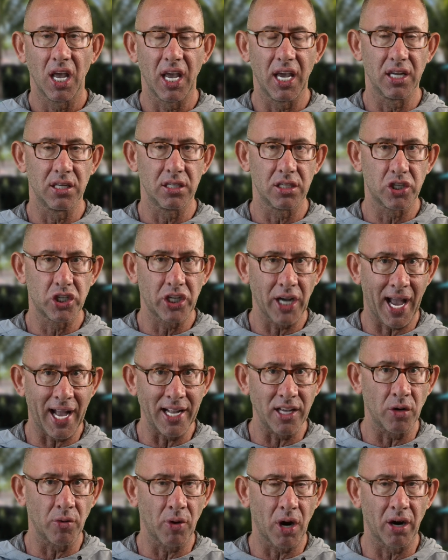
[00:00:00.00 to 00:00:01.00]
In
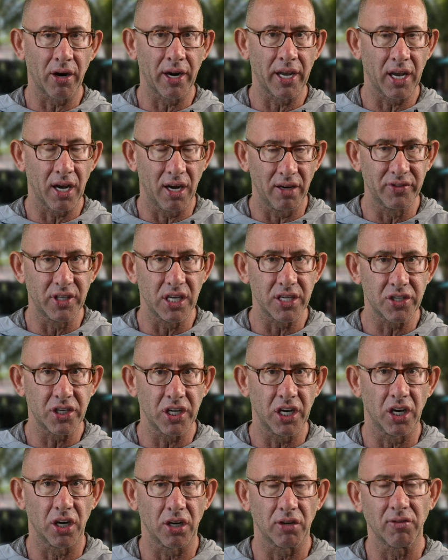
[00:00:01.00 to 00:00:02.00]
January of this
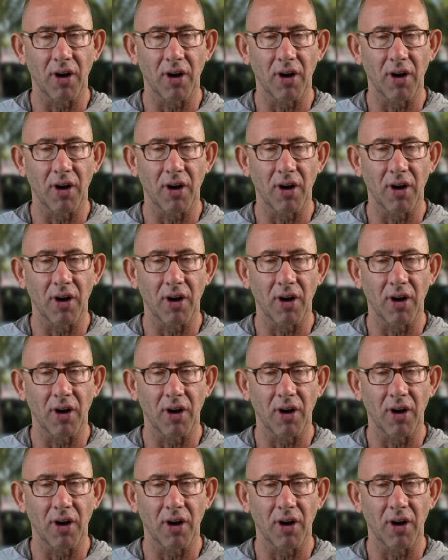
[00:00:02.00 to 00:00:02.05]
year,